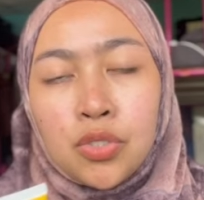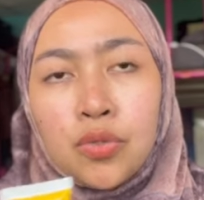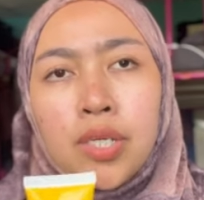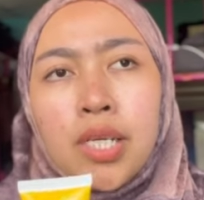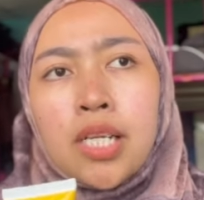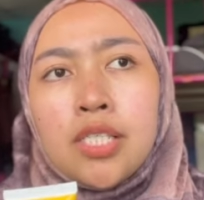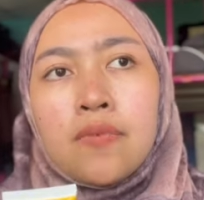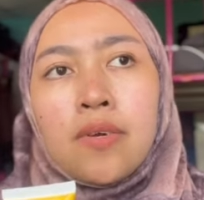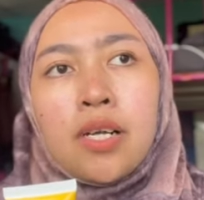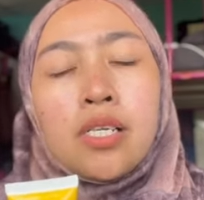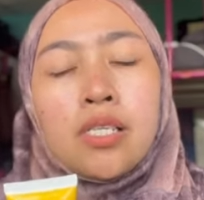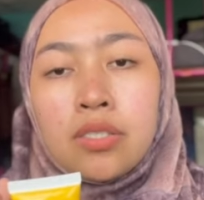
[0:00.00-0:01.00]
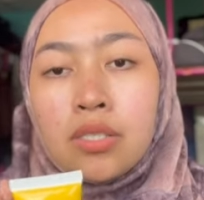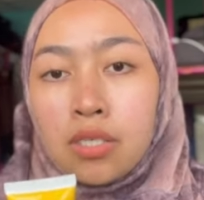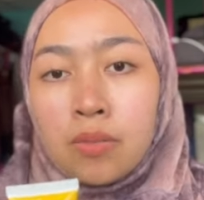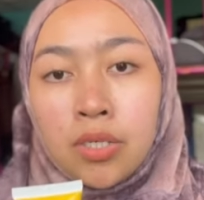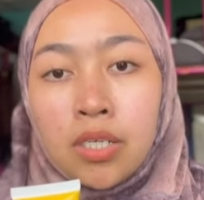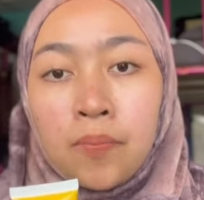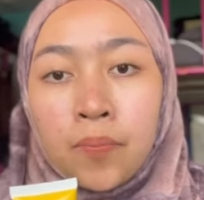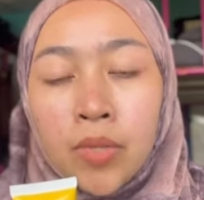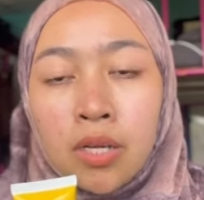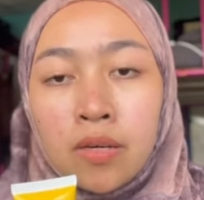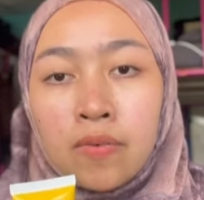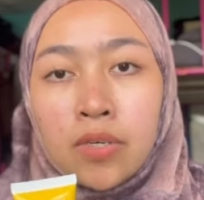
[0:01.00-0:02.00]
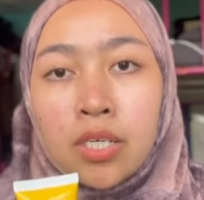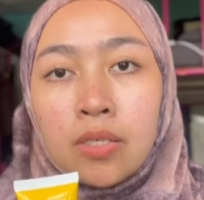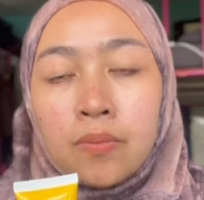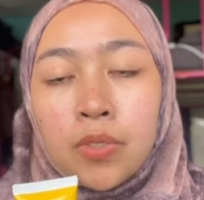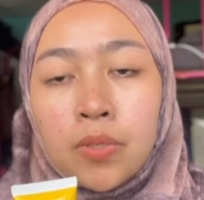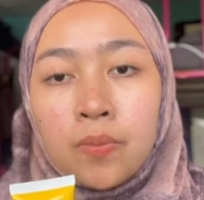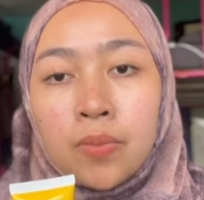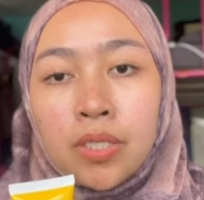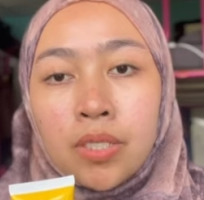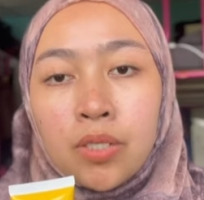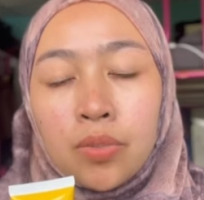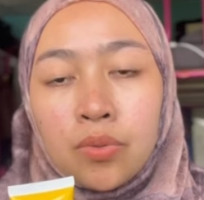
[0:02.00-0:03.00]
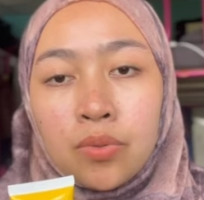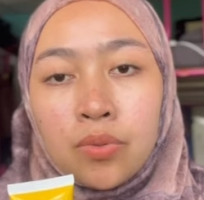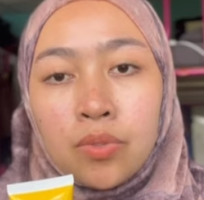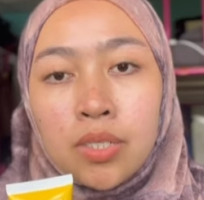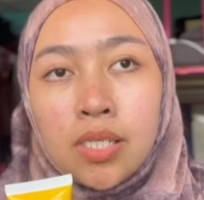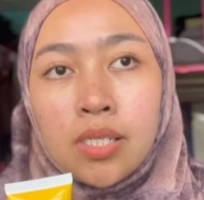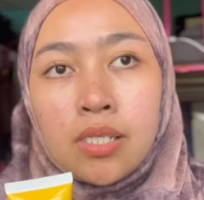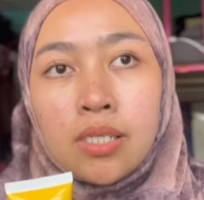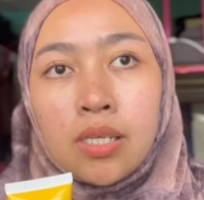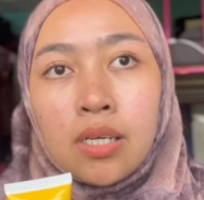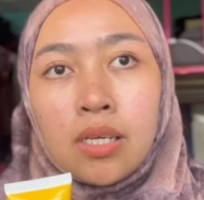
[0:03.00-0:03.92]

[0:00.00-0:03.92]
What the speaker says: So it is very suitable for people who does